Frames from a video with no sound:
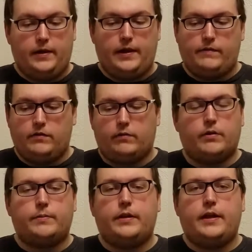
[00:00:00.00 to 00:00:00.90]
if you just
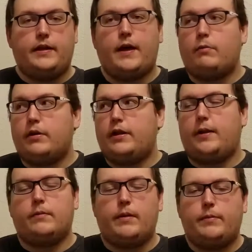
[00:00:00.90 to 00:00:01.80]
want to play that one game
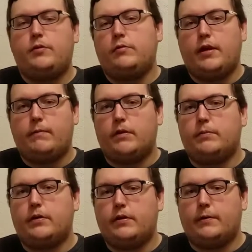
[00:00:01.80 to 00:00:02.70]
or maybe two games that you
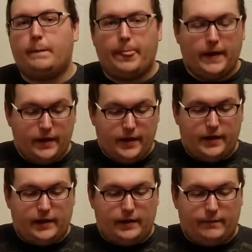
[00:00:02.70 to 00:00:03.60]
put in here.
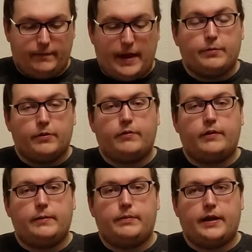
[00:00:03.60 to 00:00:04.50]
I
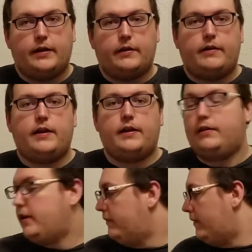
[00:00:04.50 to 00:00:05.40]
personally plan on taking a
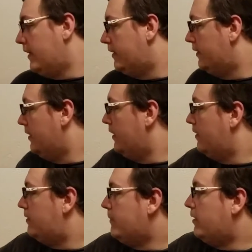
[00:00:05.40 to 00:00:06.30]
lot of like
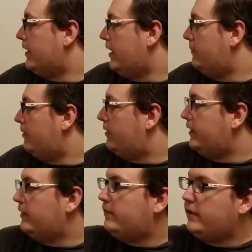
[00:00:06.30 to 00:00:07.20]
small games,
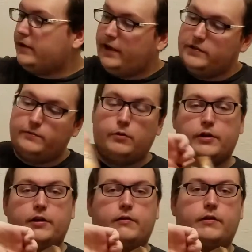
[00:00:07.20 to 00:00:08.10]
things like Age of War
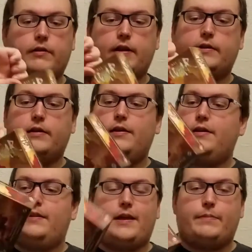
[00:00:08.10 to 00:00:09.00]
here that are like,
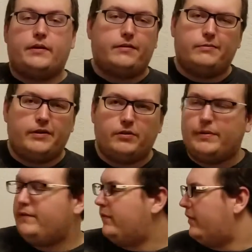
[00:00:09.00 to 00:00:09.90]
that box is way too
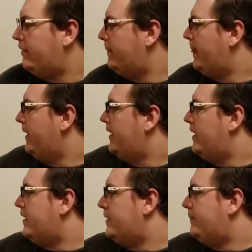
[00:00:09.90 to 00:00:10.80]
big for this.
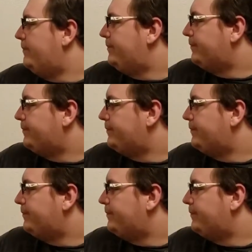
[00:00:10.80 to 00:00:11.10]
And